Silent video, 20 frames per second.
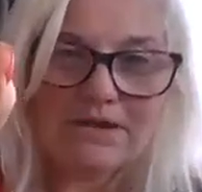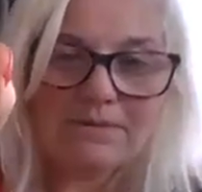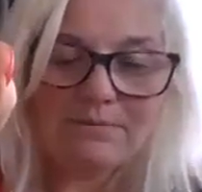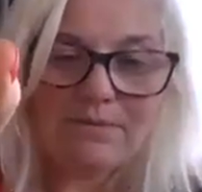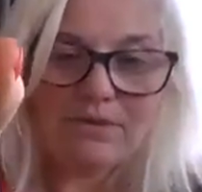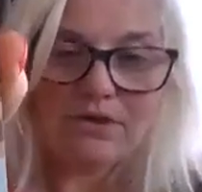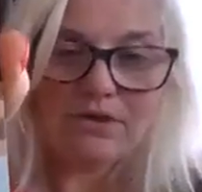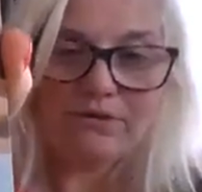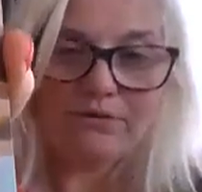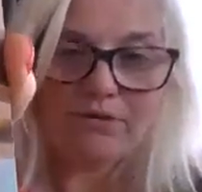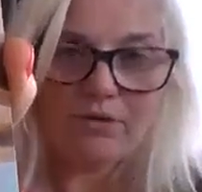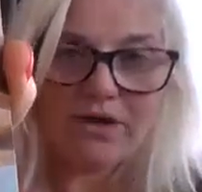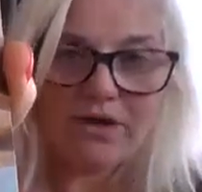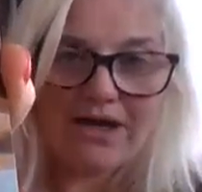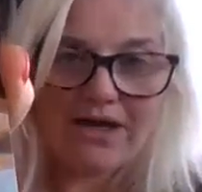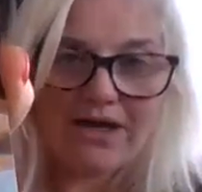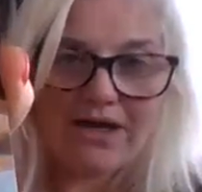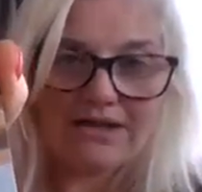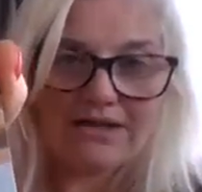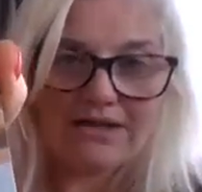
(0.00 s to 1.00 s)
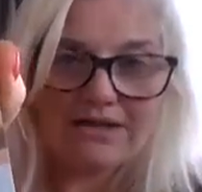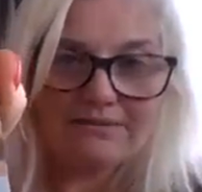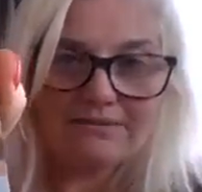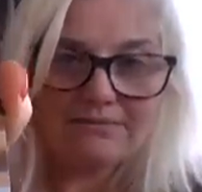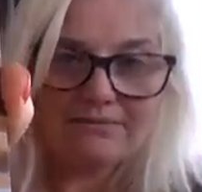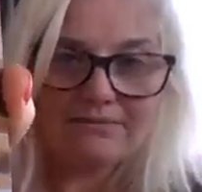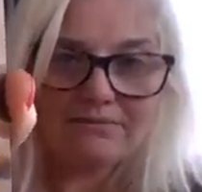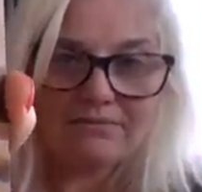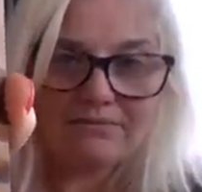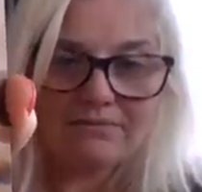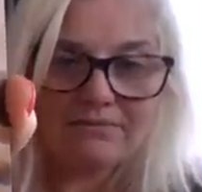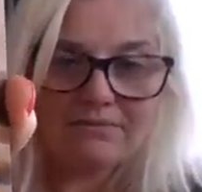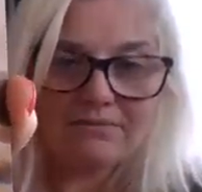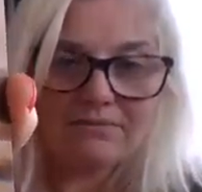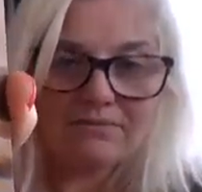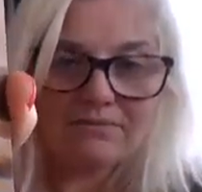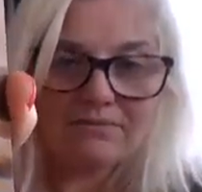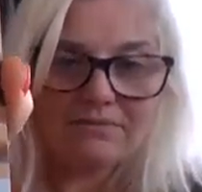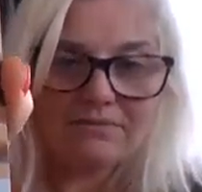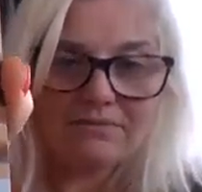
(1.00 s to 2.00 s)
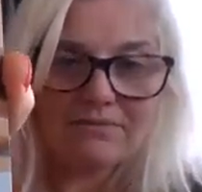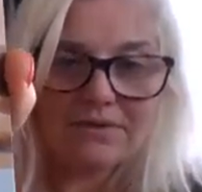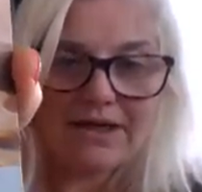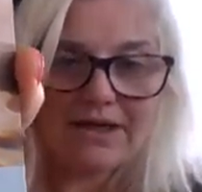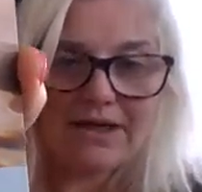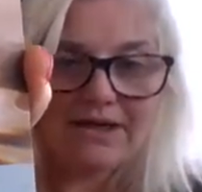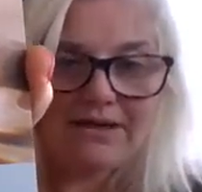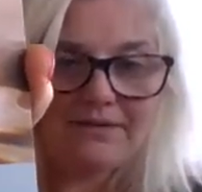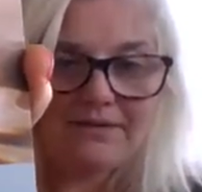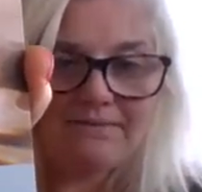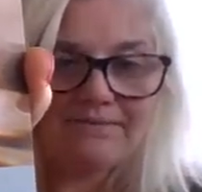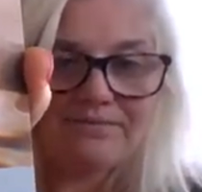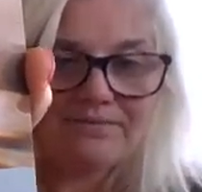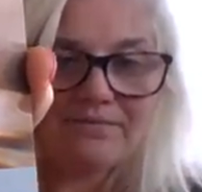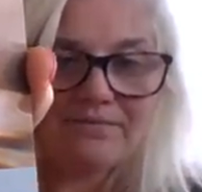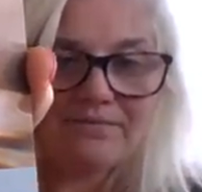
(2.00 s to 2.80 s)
It's a beautiful card. Okay.